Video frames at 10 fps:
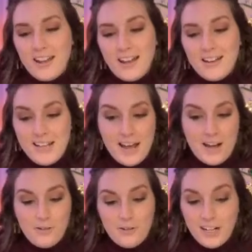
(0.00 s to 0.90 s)
at any
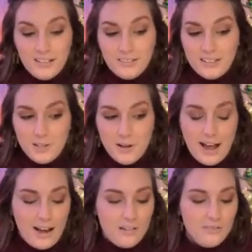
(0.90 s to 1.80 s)
gathering that you
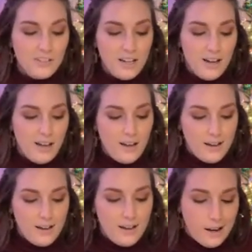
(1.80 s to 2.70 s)
have.
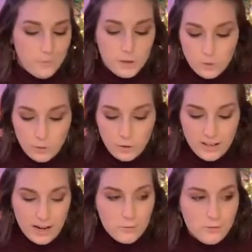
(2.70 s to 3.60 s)
I'm sure that I
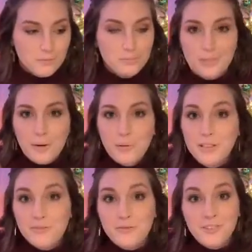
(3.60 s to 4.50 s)
will probably
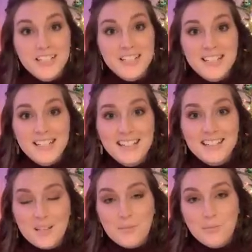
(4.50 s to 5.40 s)
freeze these
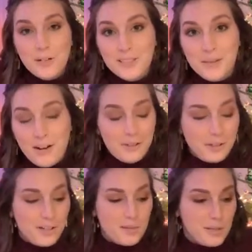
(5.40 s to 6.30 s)
and then bring them out on
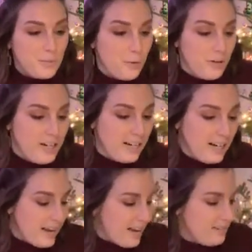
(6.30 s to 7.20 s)
Christmas morning
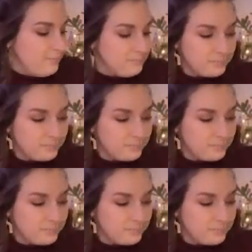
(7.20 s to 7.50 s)
again.